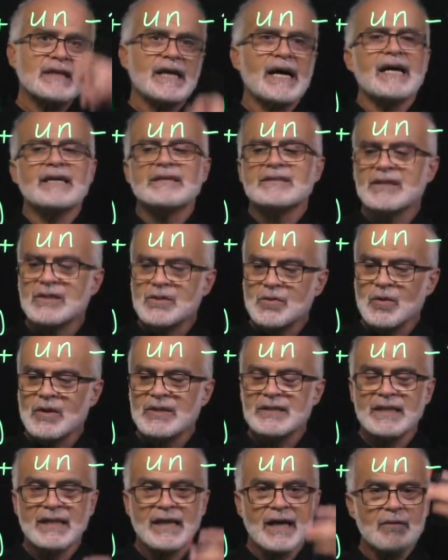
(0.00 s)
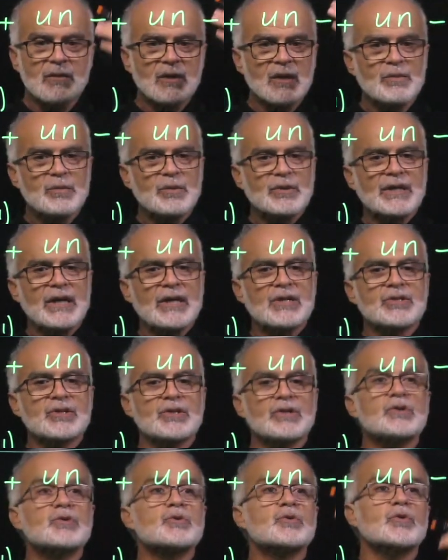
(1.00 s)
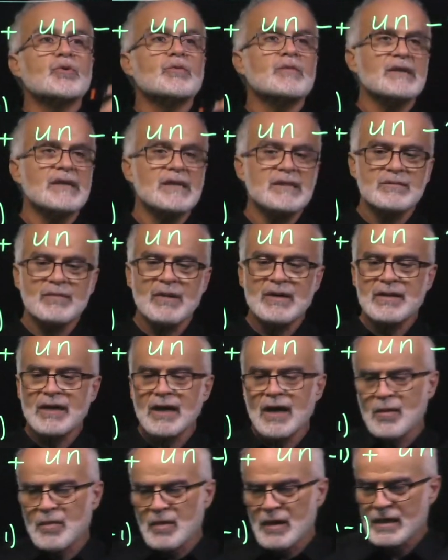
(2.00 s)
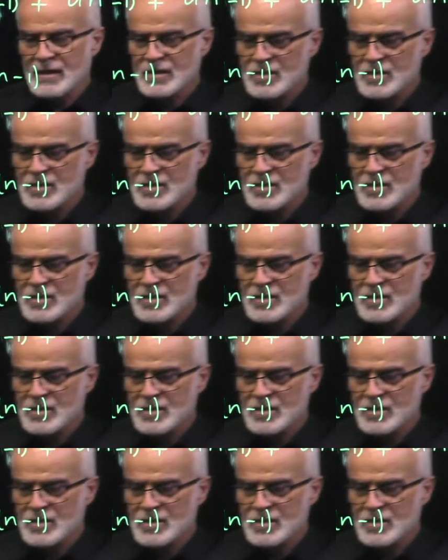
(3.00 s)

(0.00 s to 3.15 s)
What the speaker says: axis was the chemical potential normalized by the coupling.